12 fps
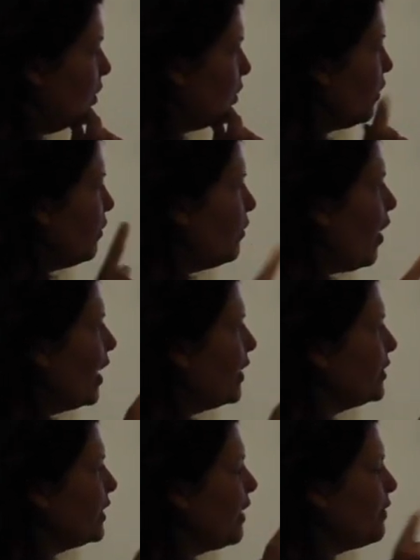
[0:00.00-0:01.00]

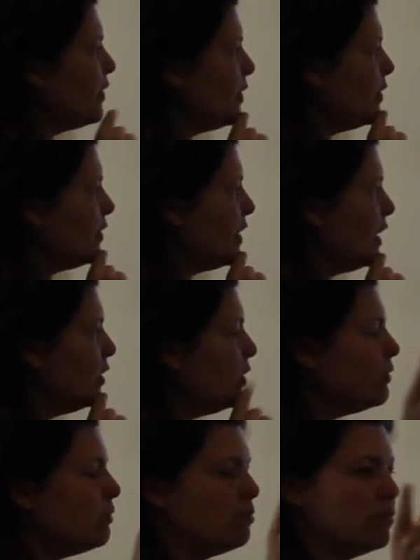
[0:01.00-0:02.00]
5, 10, 15.
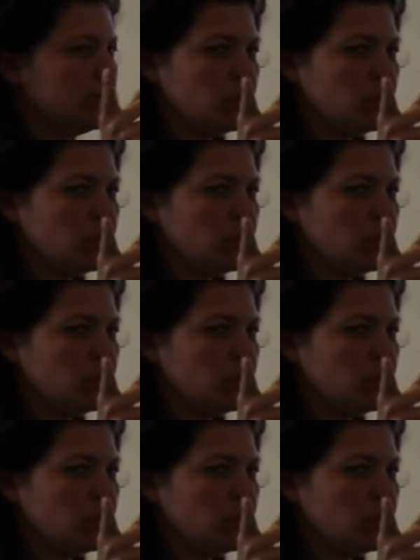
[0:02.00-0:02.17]
Oh,